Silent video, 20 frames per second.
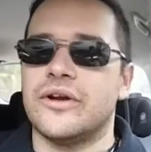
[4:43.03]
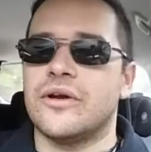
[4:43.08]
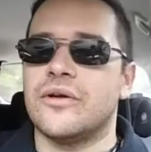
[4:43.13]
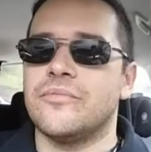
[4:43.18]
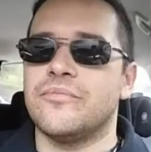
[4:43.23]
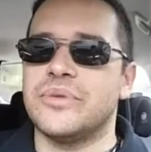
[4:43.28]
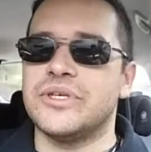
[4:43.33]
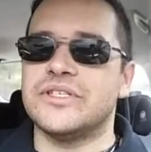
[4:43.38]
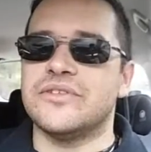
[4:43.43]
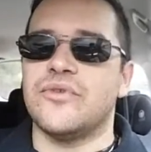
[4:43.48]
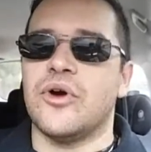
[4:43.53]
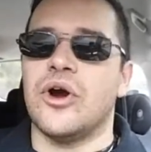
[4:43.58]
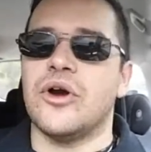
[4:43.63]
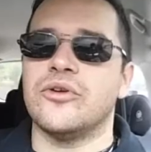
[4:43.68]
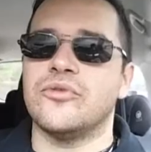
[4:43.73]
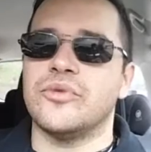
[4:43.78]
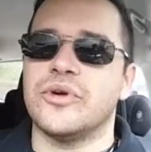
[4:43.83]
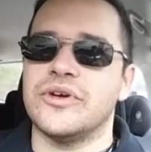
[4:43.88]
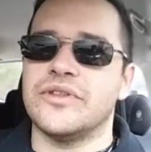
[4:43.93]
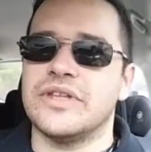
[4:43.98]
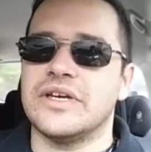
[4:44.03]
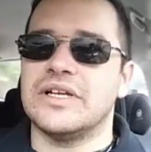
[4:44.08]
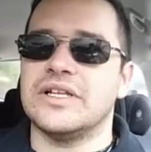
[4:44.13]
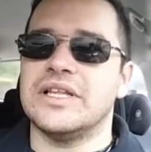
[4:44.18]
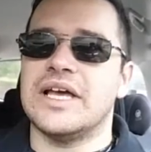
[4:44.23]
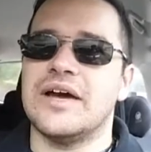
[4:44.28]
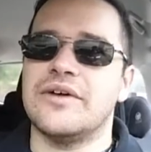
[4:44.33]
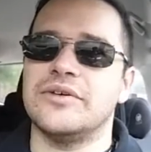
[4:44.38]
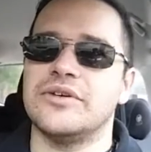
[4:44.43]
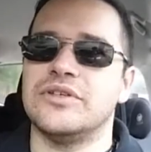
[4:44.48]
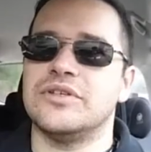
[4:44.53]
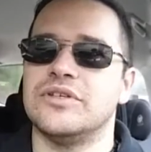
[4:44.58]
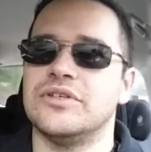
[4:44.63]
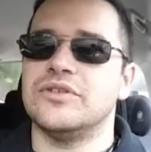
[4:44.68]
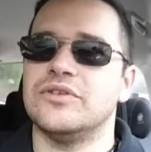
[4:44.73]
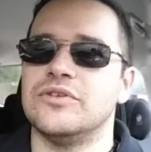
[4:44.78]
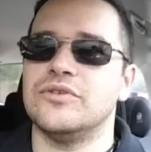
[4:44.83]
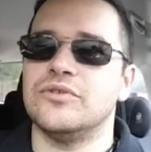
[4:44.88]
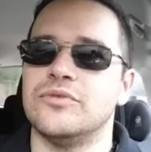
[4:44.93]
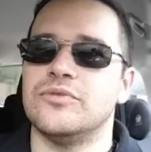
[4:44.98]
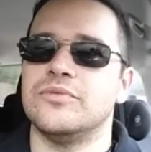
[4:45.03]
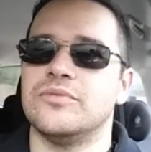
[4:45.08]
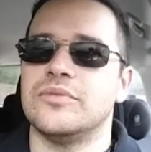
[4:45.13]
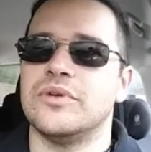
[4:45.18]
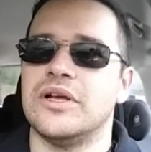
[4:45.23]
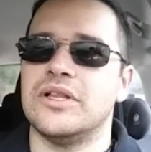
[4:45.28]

bits of hardware that allow you to do